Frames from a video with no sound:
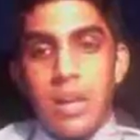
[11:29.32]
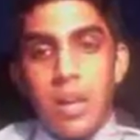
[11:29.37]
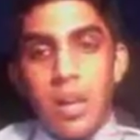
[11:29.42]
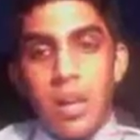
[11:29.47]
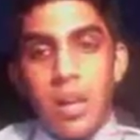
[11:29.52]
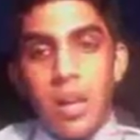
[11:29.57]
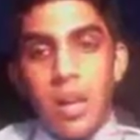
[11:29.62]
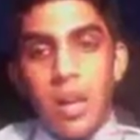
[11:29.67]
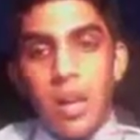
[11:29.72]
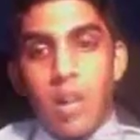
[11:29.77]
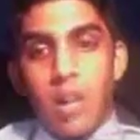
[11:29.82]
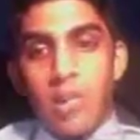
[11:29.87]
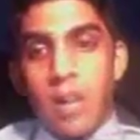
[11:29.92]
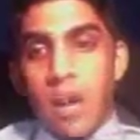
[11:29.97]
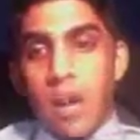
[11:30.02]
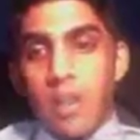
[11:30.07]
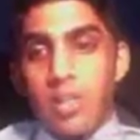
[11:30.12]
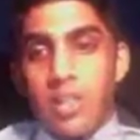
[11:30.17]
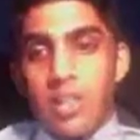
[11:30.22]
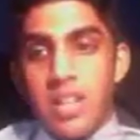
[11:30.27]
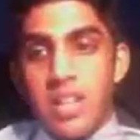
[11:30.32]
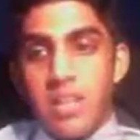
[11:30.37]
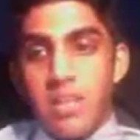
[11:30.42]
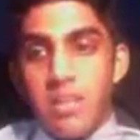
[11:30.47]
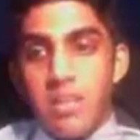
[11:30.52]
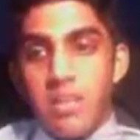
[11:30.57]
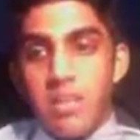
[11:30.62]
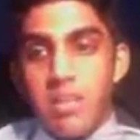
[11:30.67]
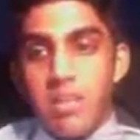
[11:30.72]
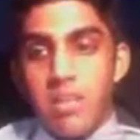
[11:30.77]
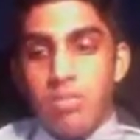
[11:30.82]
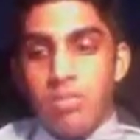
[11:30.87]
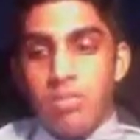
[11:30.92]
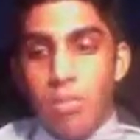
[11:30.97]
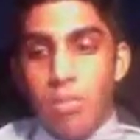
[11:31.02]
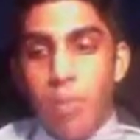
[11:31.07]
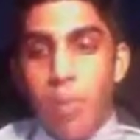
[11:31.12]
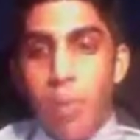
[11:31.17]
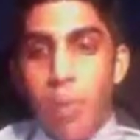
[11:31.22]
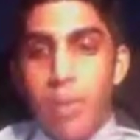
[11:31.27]
LD is one of the most
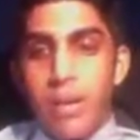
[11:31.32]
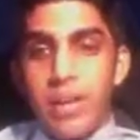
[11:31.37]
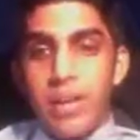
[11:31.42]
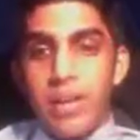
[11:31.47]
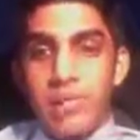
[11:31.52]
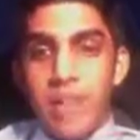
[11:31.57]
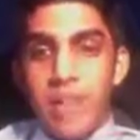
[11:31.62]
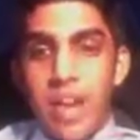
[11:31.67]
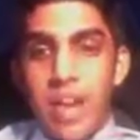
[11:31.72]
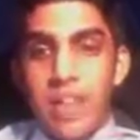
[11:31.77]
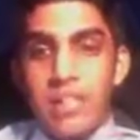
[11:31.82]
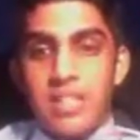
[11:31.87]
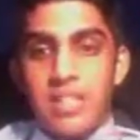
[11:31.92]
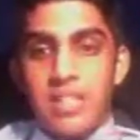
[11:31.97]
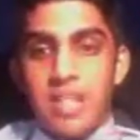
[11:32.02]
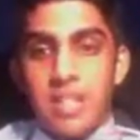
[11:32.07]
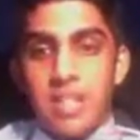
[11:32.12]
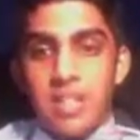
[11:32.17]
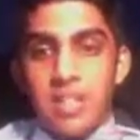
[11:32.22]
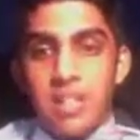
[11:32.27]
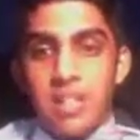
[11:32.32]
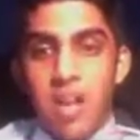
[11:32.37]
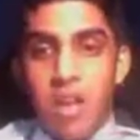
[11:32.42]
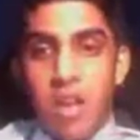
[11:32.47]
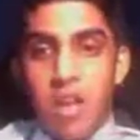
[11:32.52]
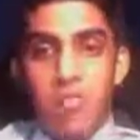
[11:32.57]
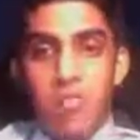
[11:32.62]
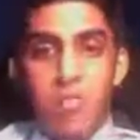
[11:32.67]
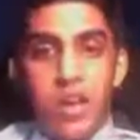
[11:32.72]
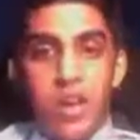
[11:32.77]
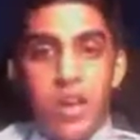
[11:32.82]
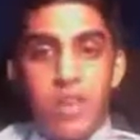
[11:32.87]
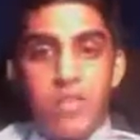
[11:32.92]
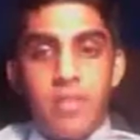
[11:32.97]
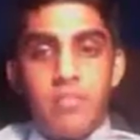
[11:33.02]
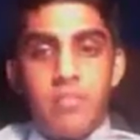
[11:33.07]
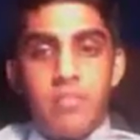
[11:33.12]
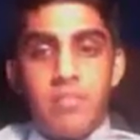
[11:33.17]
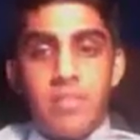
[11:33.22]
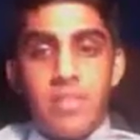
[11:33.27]
rewarding events, and it's a lot of fun.
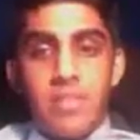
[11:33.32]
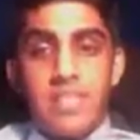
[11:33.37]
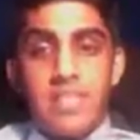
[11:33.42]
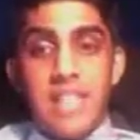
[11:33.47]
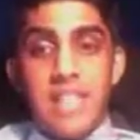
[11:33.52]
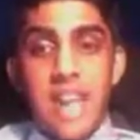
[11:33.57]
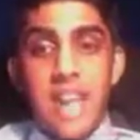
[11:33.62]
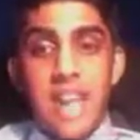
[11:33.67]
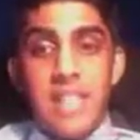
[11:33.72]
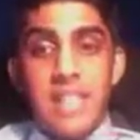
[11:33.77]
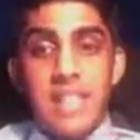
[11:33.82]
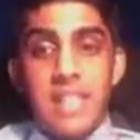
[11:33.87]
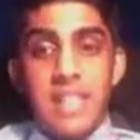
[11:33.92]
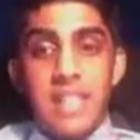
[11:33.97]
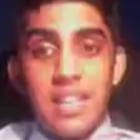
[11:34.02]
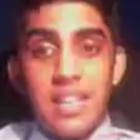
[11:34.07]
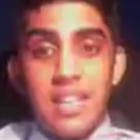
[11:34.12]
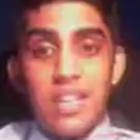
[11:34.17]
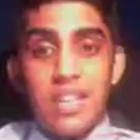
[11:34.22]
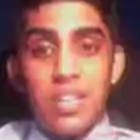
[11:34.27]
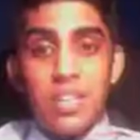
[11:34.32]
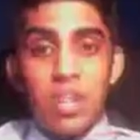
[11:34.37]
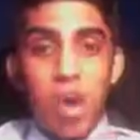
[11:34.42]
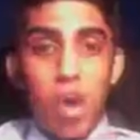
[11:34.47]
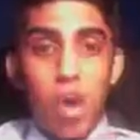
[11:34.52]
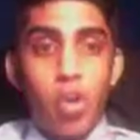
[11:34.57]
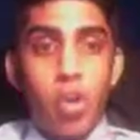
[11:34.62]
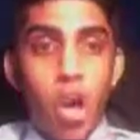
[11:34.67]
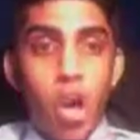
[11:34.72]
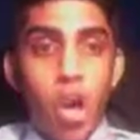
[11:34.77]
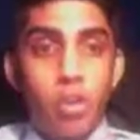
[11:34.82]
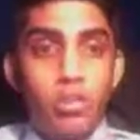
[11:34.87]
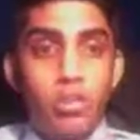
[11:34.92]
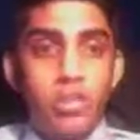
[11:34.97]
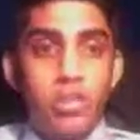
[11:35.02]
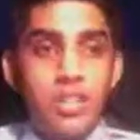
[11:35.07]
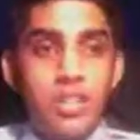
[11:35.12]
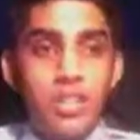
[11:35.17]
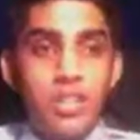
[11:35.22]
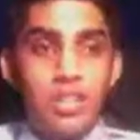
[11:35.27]
Second is don't
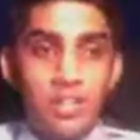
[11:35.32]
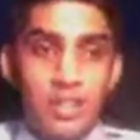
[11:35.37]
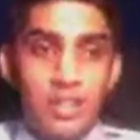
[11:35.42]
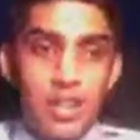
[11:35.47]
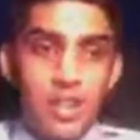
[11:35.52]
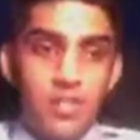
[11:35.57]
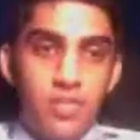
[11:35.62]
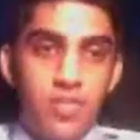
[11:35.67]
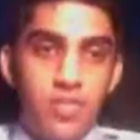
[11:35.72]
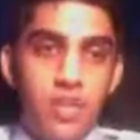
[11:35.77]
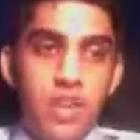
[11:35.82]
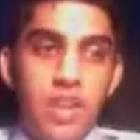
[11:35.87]
contradict yourself.